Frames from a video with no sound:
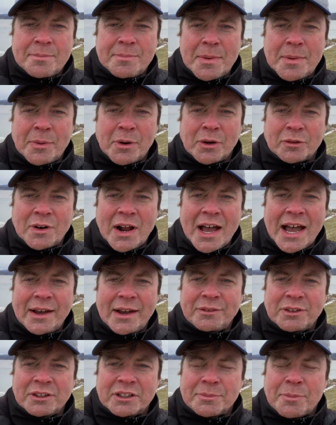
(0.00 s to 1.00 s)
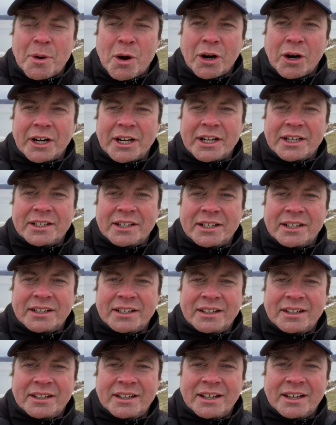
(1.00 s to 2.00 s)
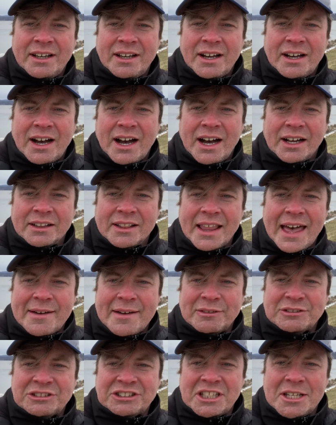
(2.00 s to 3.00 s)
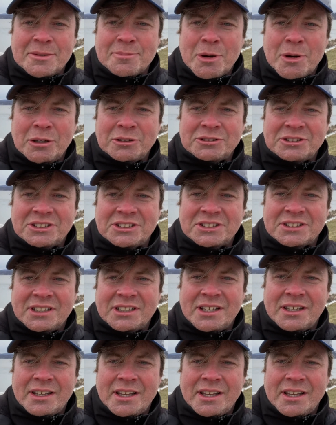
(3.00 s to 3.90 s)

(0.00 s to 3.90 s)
People arrived and departed on lavish steamboats.